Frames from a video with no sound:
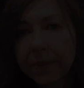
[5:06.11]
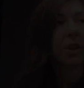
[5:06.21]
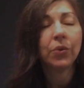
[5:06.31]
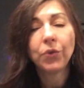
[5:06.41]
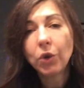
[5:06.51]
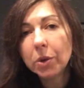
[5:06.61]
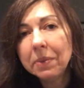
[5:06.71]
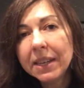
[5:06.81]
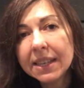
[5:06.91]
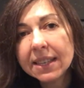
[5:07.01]

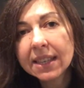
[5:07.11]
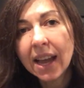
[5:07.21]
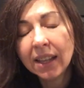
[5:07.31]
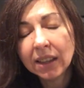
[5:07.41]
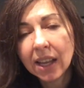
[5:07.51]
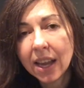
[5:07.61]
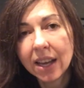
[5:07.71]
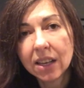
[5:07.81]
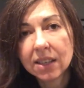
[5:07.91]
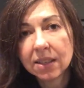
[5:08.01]
Euphorbias,
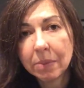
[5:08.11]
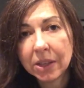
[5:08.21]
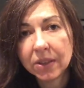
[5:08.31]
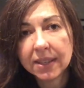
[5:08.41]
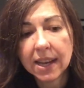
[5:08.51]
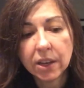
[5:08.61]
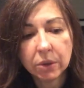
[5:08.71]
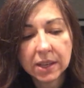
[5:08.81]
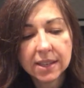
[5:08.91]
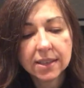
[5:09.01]
unlike some other
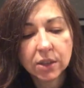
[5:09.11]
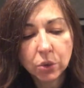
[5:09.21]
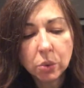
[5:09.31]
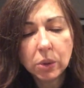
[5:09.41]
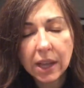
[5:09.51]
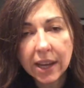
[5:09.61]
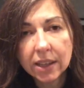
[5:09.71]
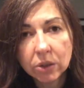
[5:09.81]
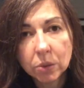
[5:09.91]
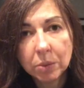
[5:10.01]
succulents, do
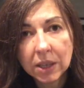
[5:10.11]
like to